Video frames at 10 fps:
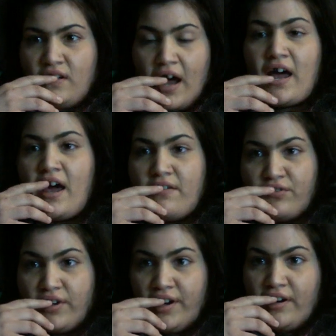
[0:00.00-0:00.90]
I have
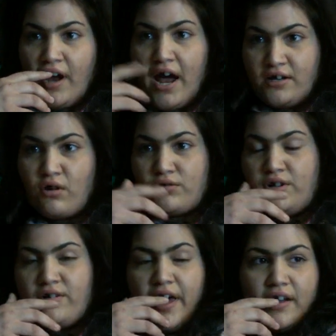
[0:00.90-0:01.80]
three. I told
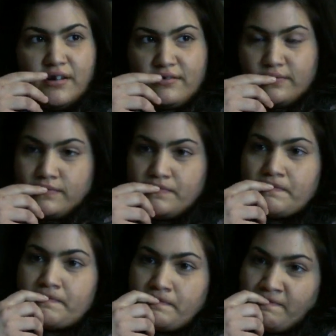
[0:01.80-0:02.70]
you that.
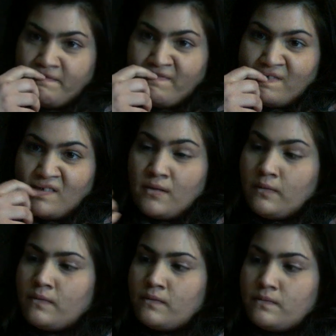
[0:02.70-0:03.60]

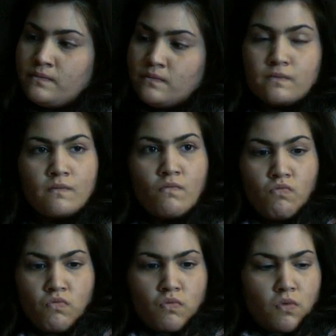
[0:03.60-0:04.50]
What, what are their names?
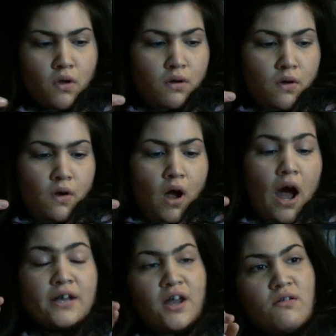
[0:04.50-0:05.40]

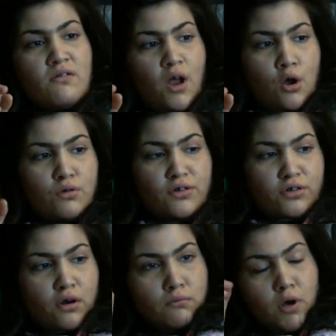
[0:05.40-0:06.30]
I don't know the
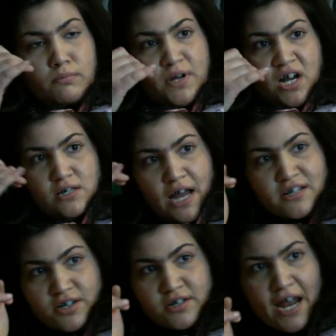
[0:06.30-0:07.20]
third one because
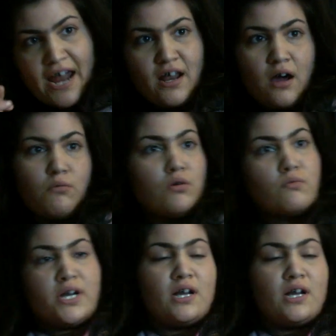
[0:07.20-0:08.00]
I just had that one. We